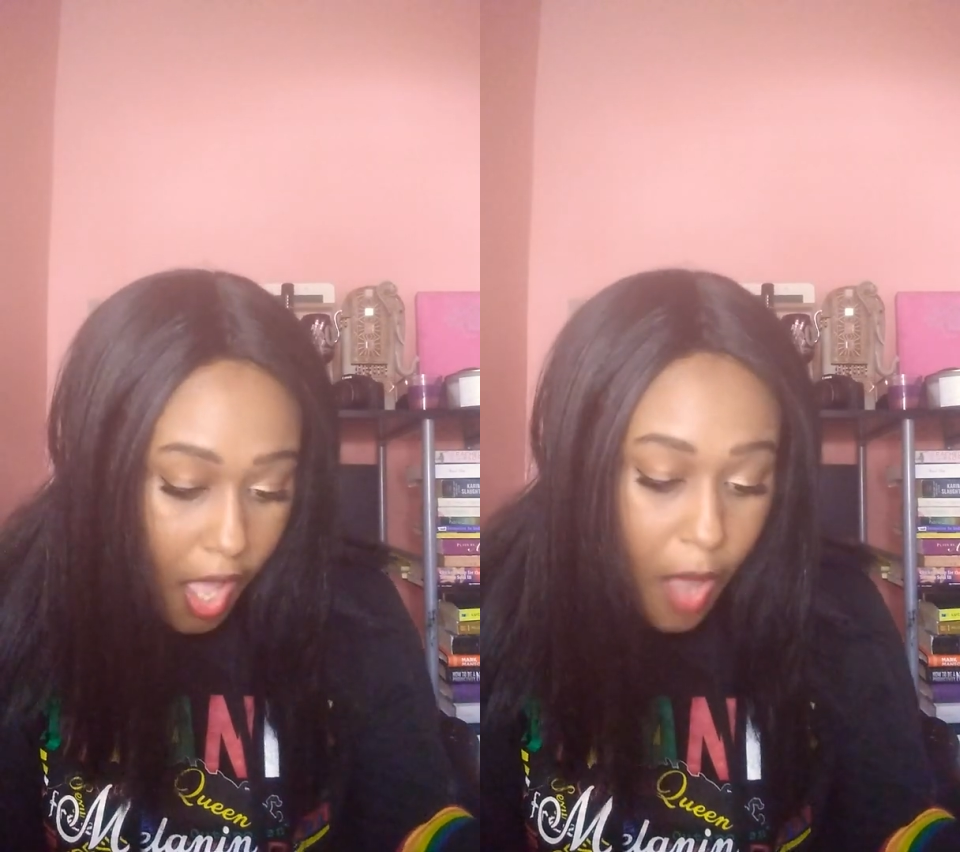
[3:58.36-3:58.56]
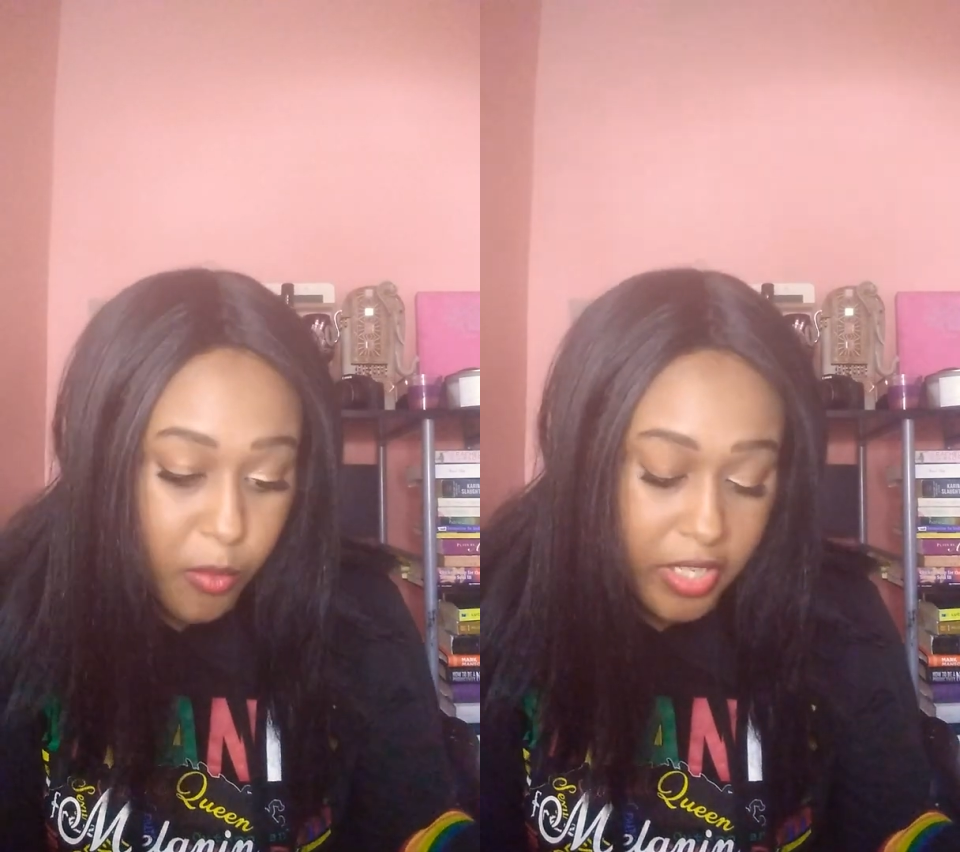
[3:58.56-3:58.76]

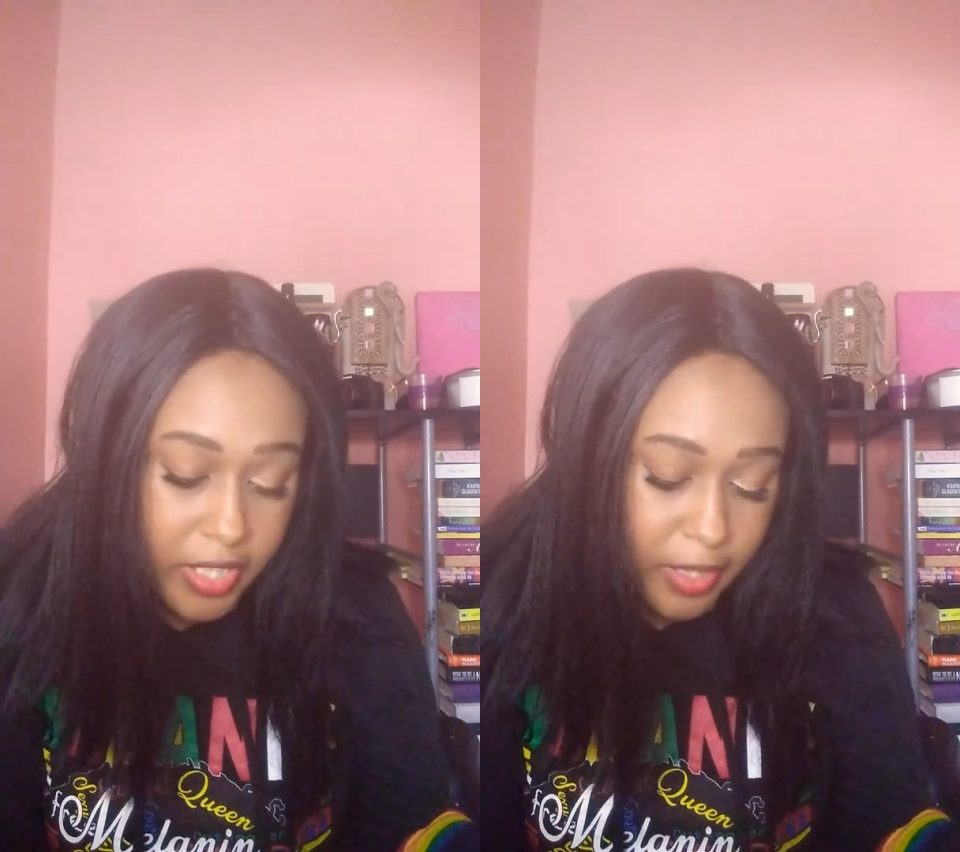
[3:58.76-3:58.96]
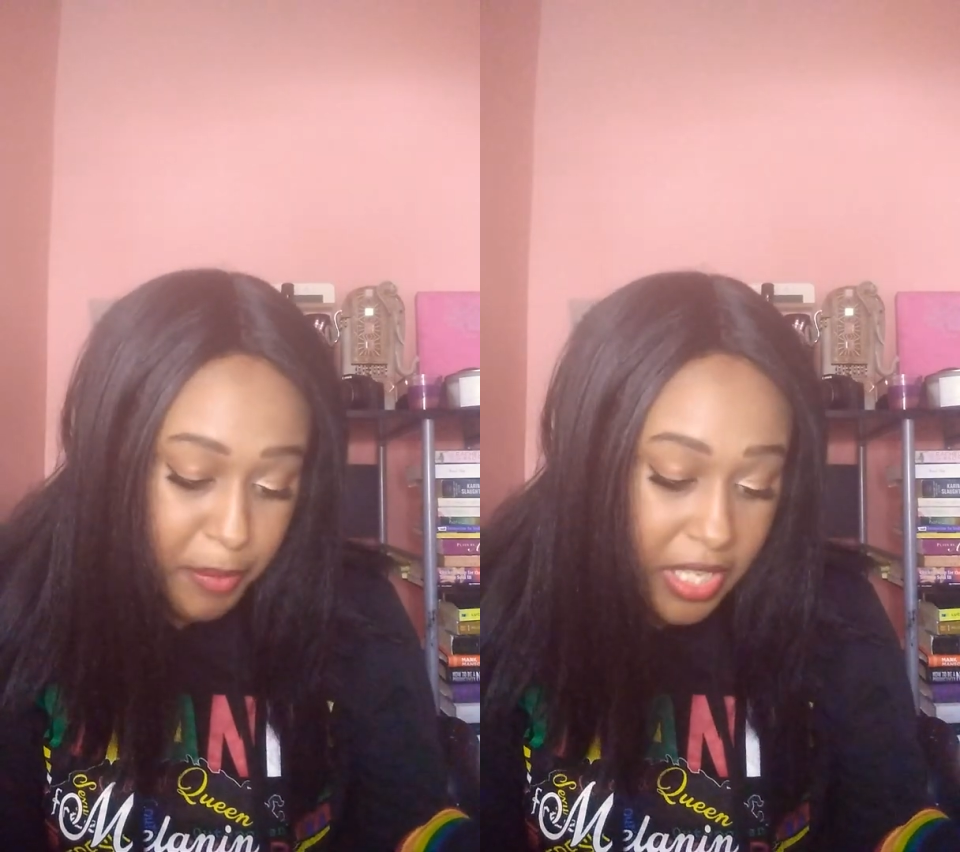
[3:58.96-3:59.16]
I want to
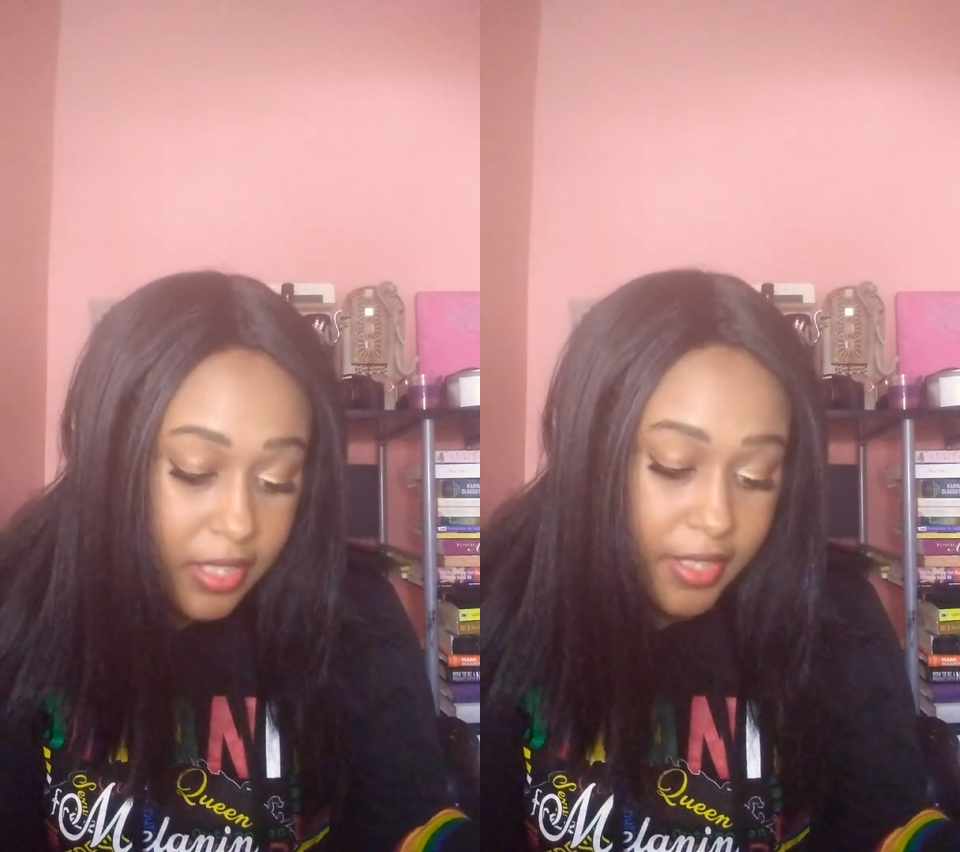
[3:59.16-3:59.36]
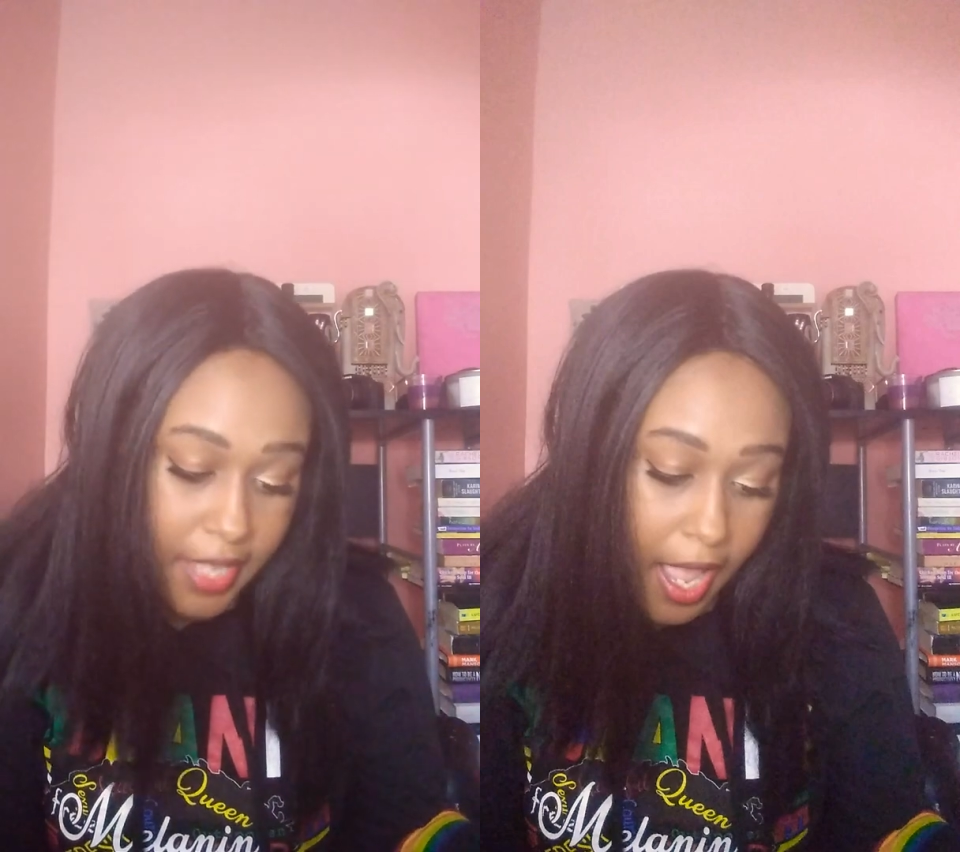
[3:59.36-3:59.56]

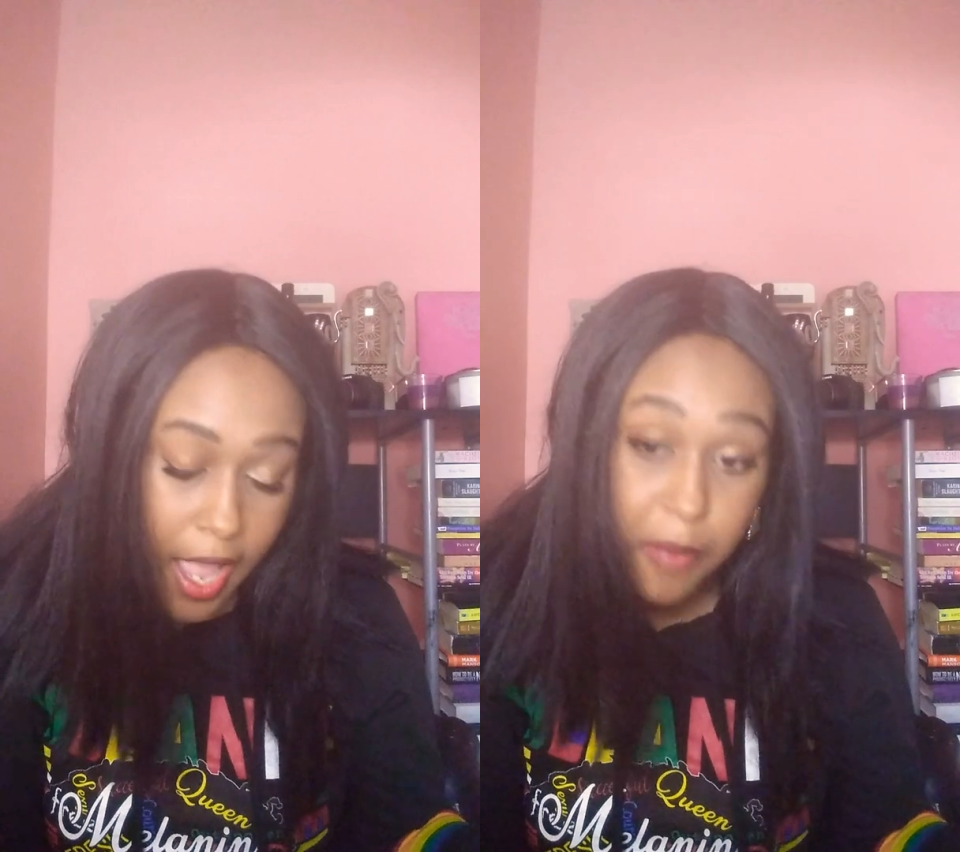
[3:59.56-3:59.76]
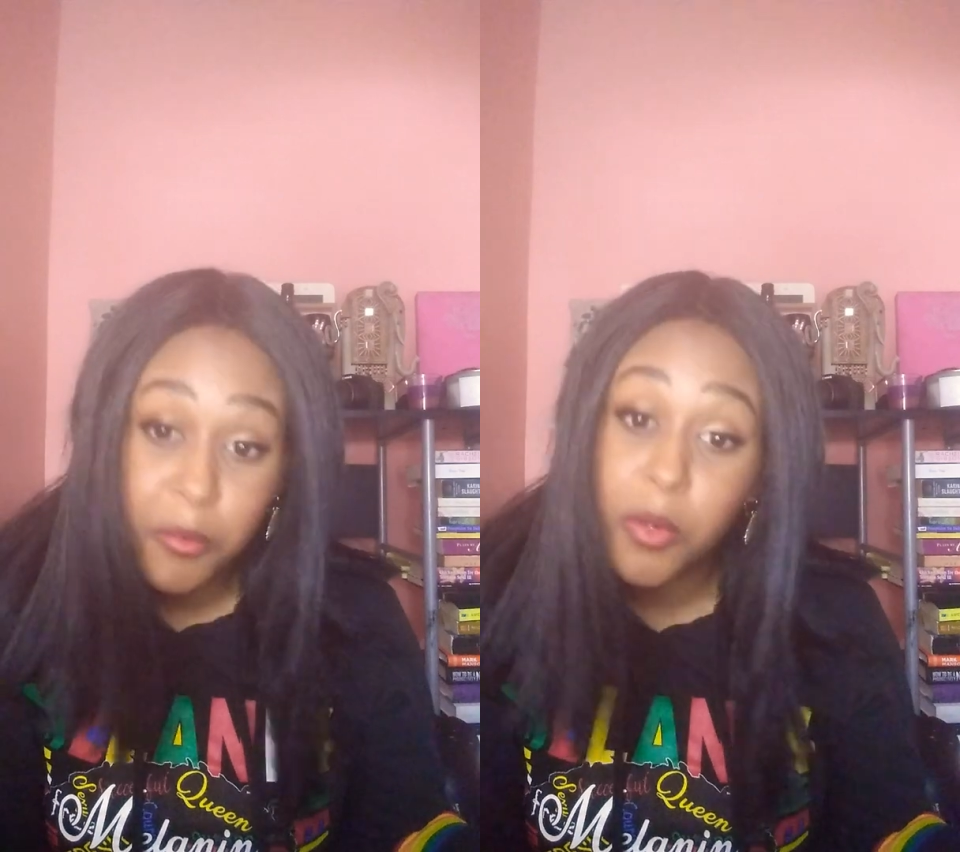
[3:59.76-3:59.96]
spend
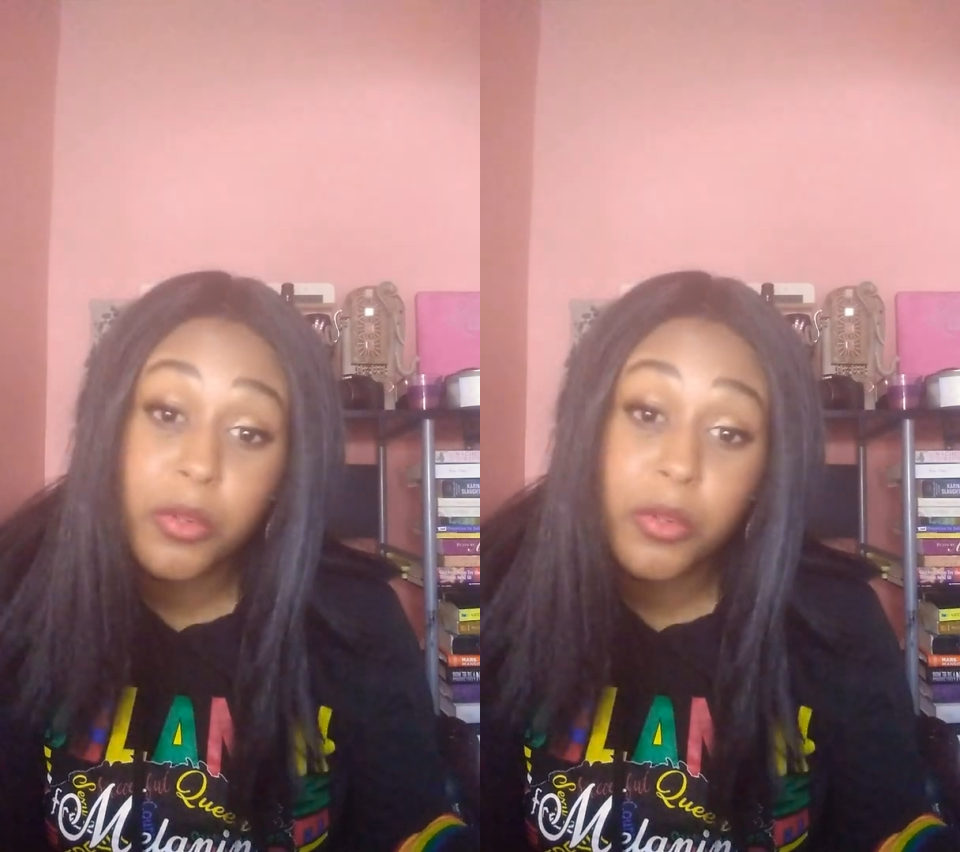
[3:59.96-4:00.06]
time